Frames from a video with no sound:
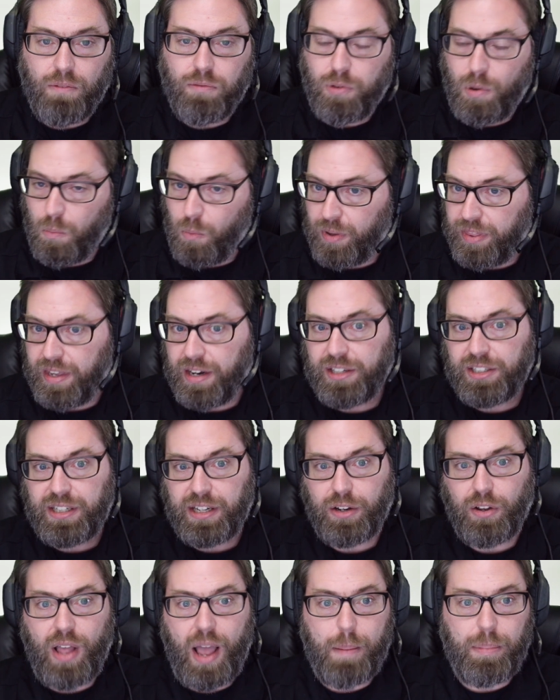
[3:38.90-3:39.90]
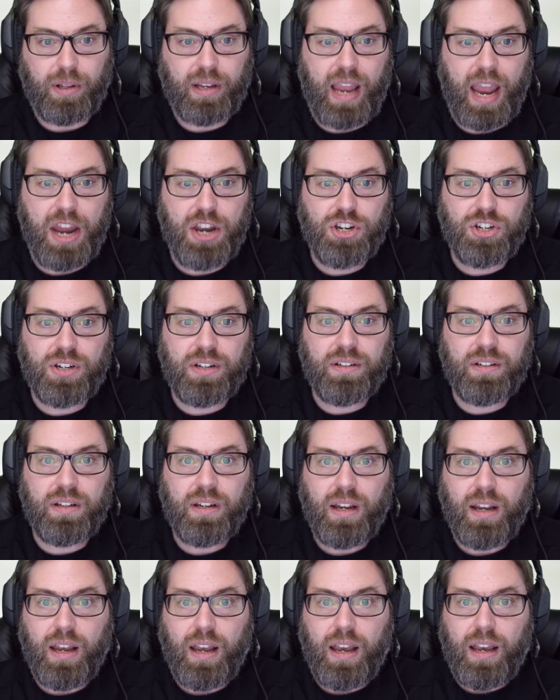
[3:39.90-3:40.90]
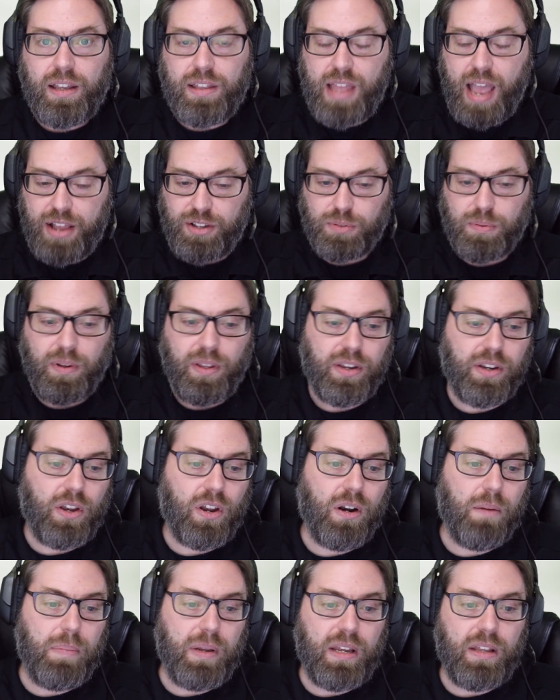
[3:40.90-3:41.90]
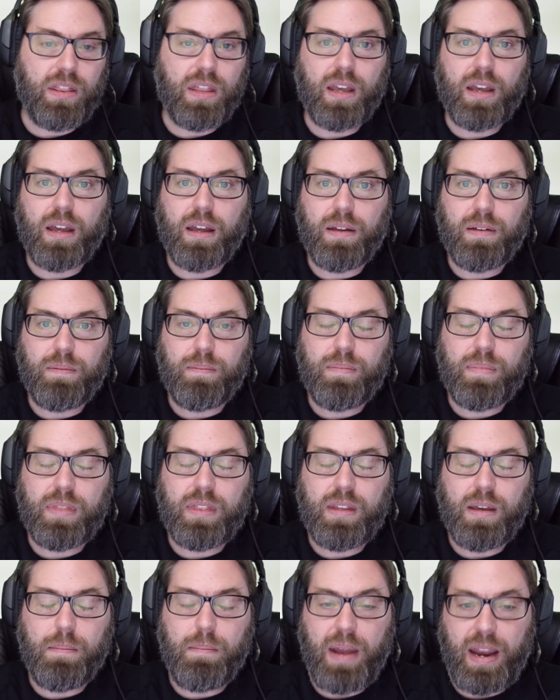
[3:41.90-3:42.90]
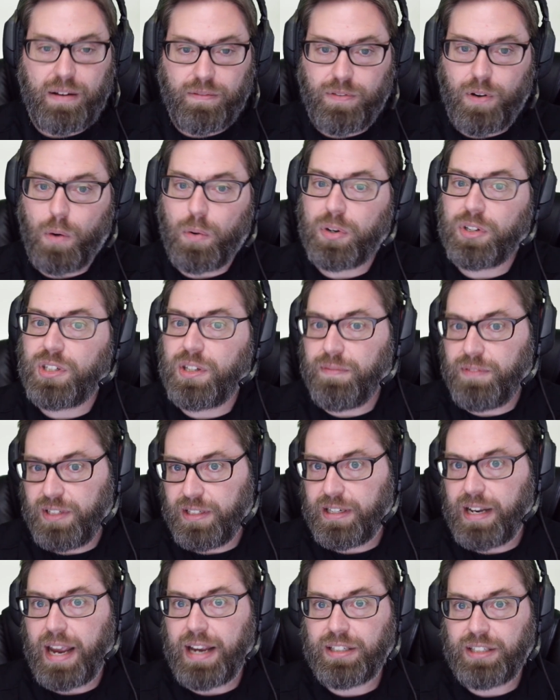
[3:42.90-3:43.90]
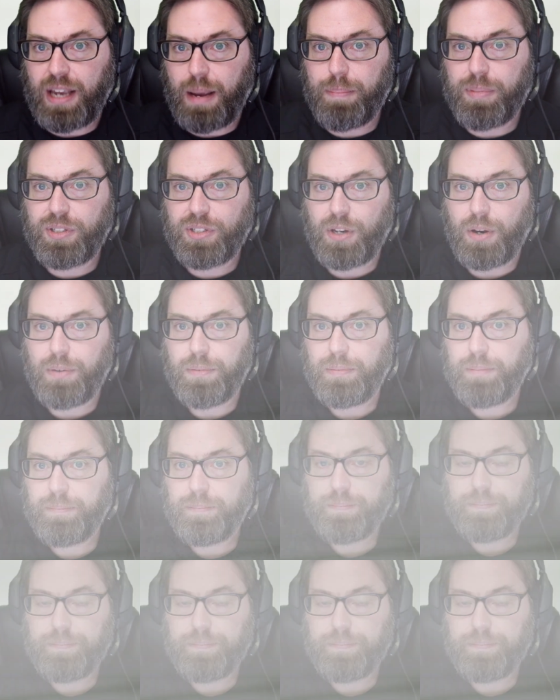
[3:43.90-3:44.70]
from within a single application. That's really going to be the main focus of today's episode.